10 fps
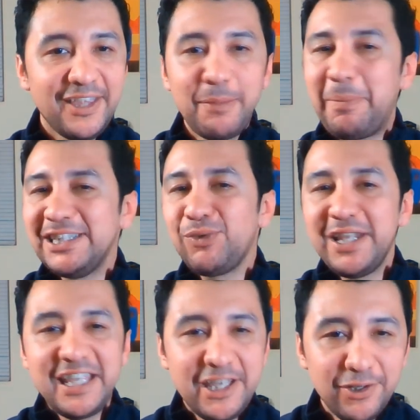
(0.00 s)
The best way
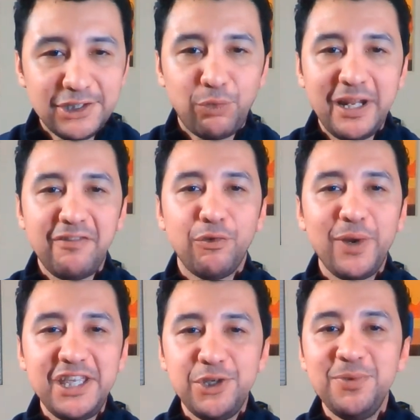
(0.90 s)
to heal is whatever
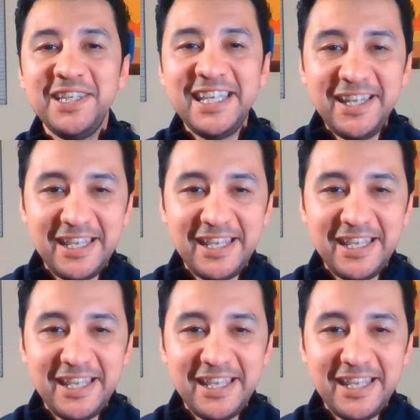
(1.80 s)
way you need